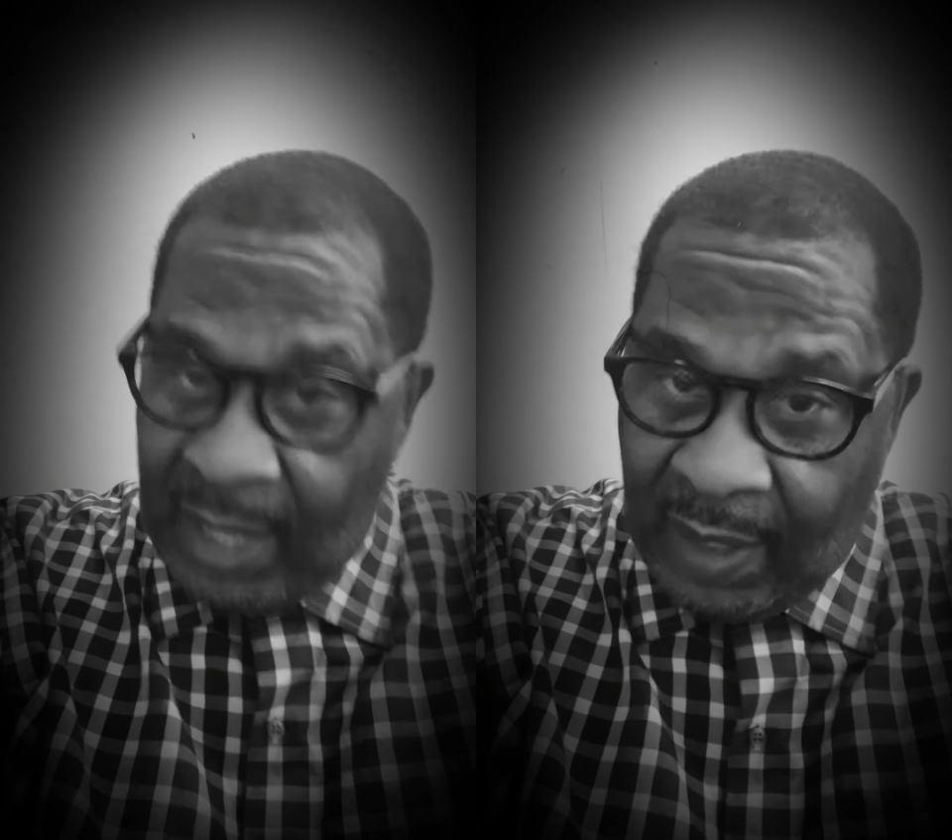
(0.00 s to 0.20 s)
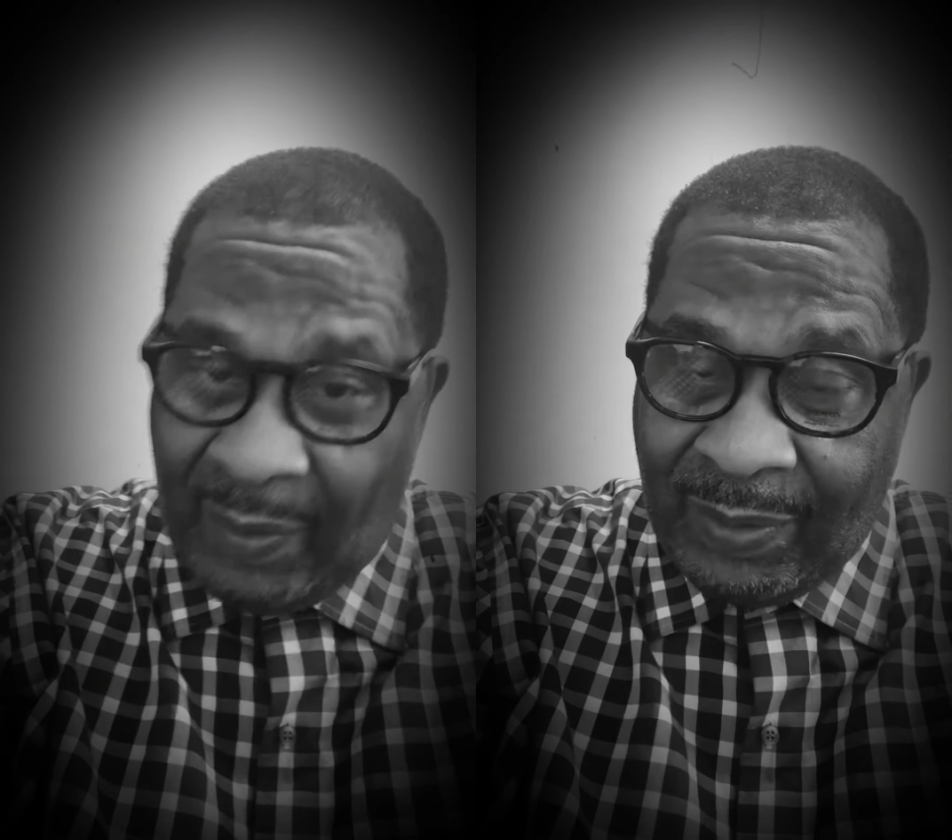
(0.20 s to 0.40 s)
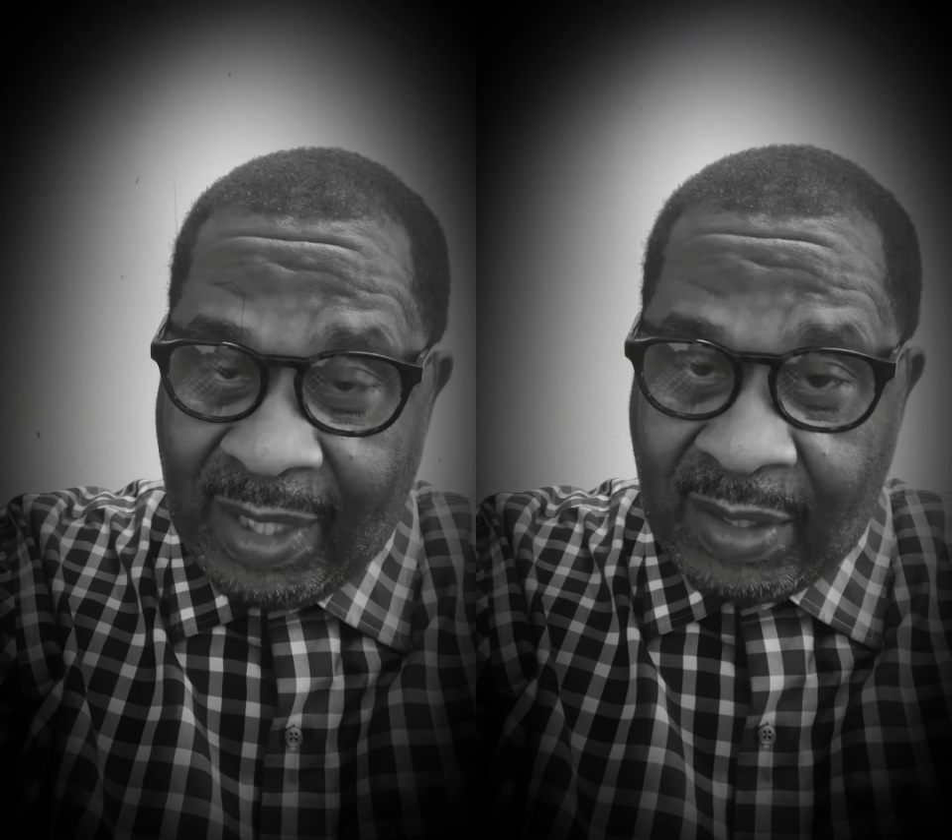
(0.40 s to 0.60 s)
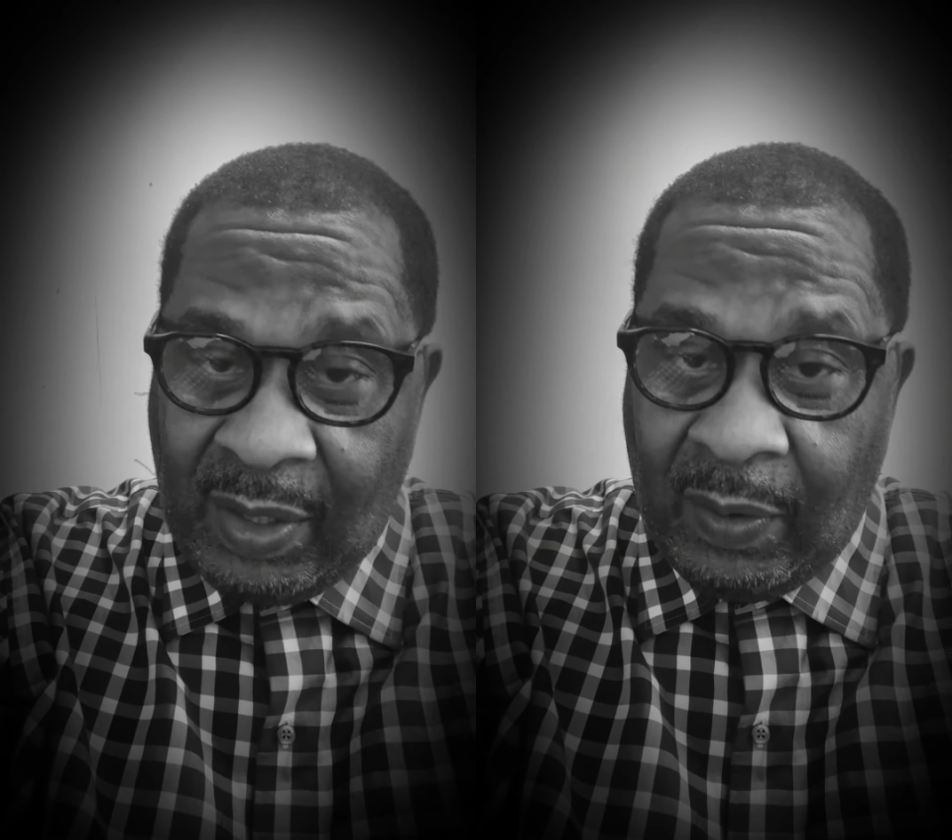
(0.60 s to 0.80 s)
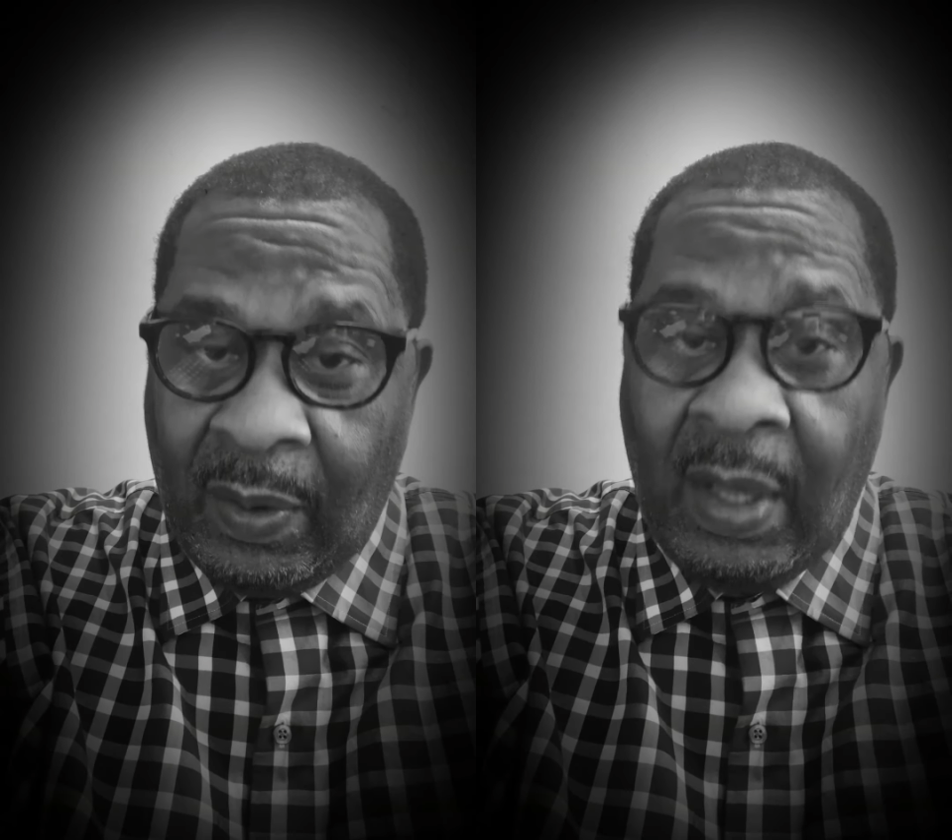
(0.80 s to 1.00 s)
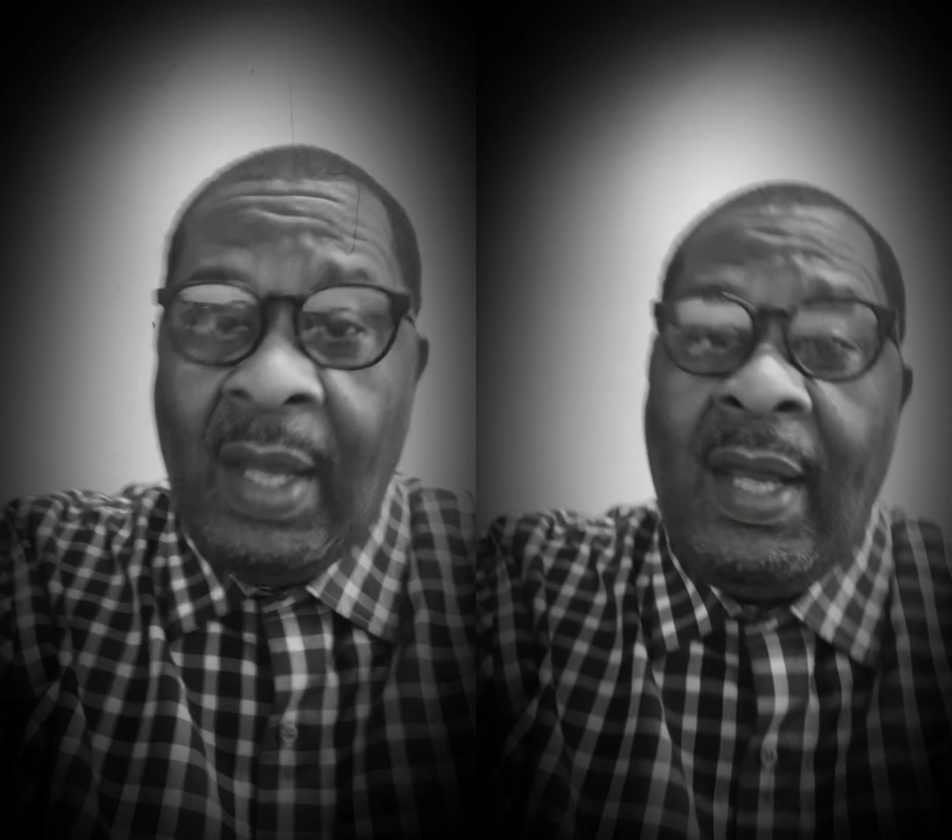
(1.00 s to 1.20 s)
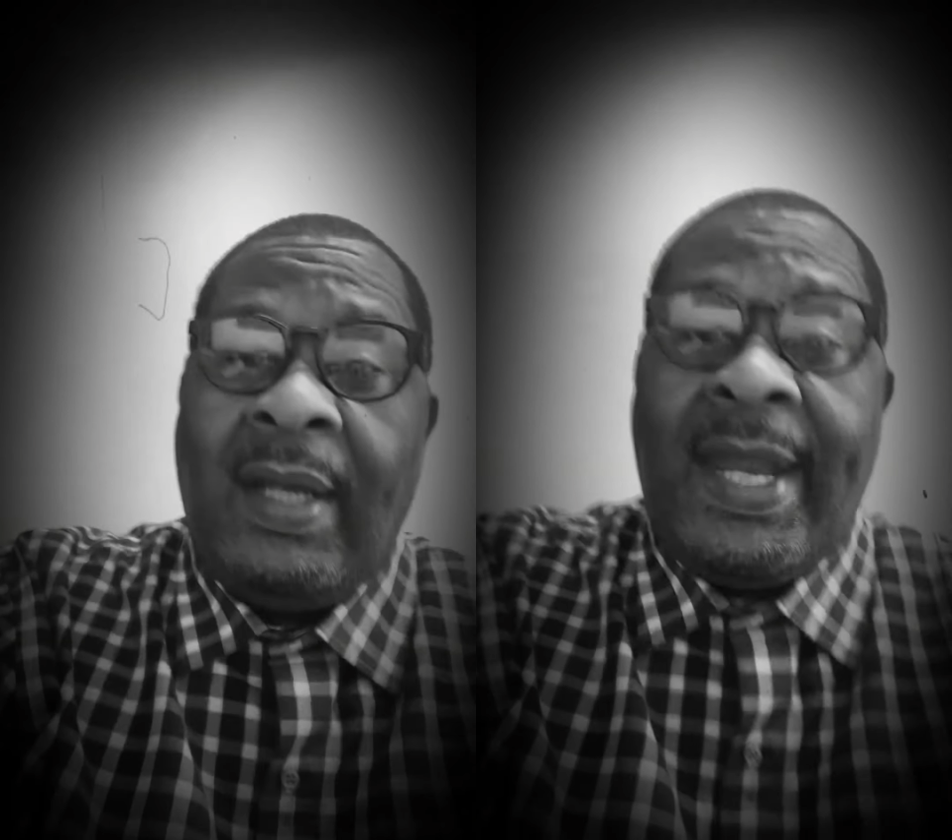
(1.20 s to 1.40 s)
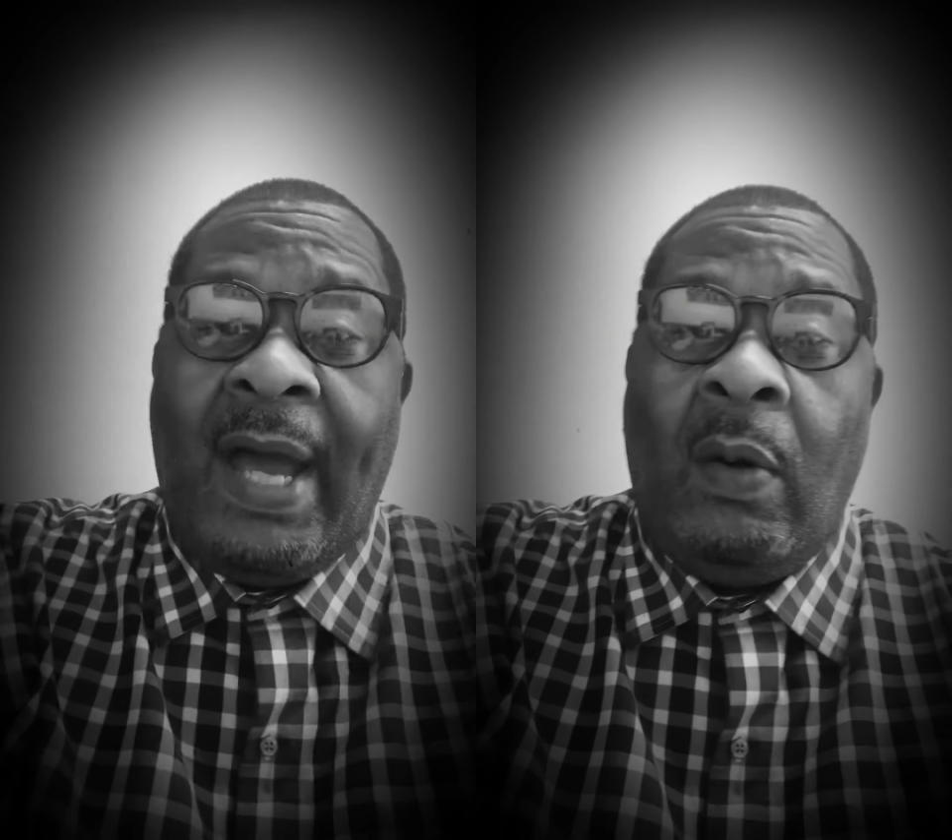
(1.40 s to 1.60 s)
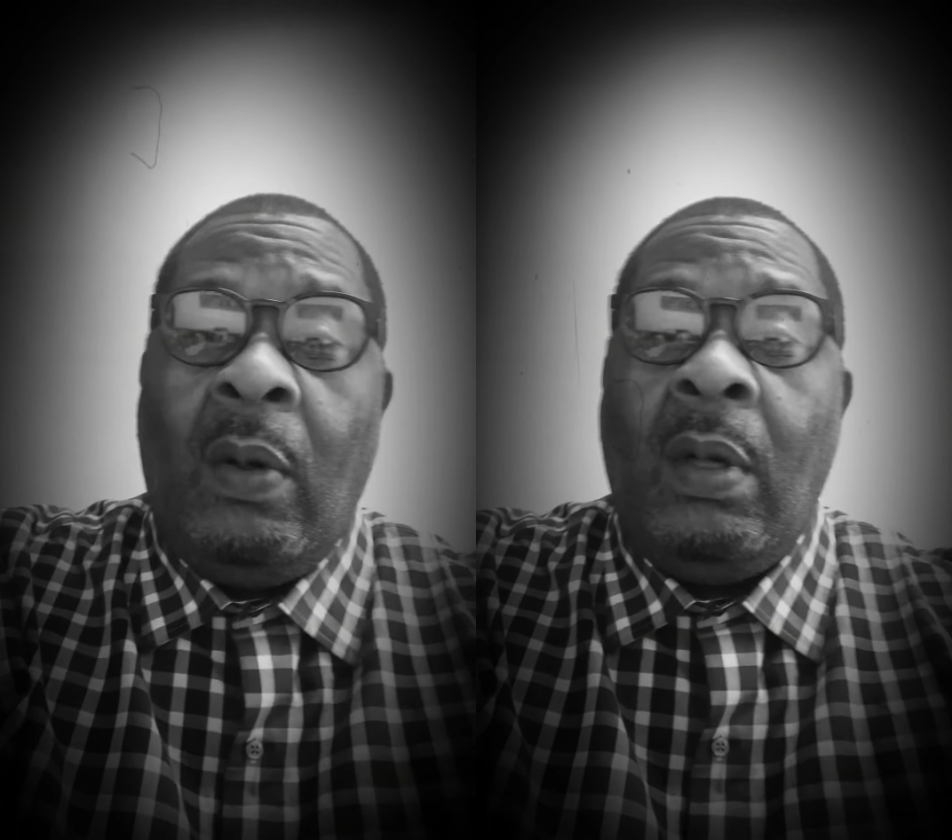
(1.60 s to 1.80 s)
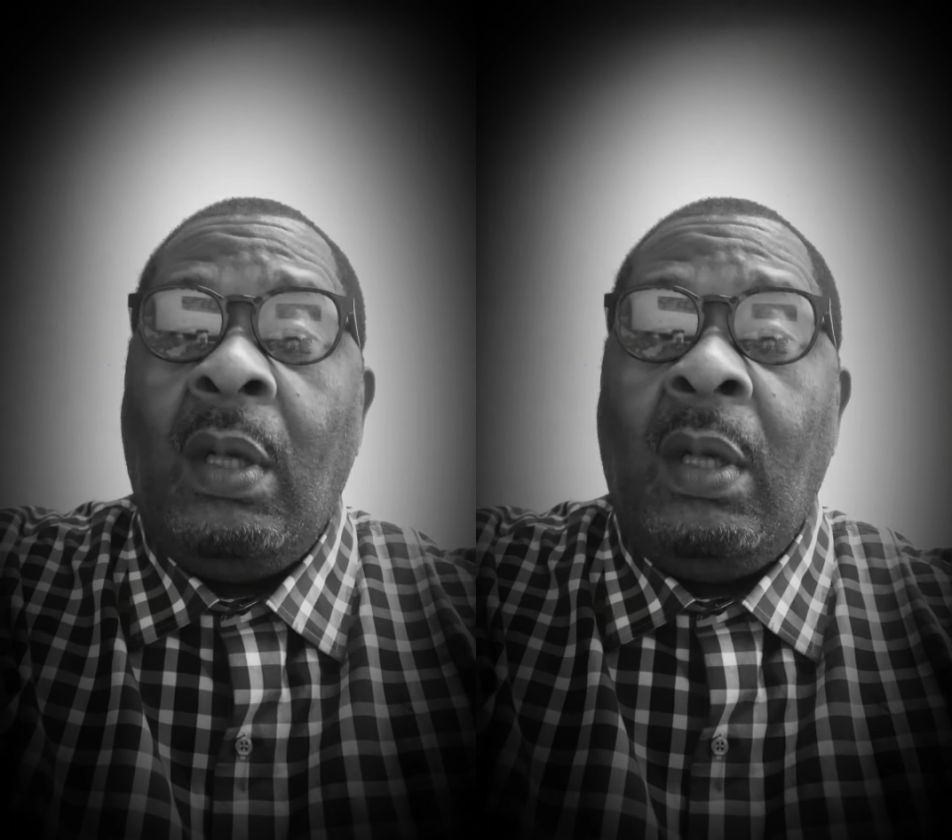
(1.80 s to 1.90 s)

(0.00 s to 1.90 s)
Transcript: He owned that show. Now,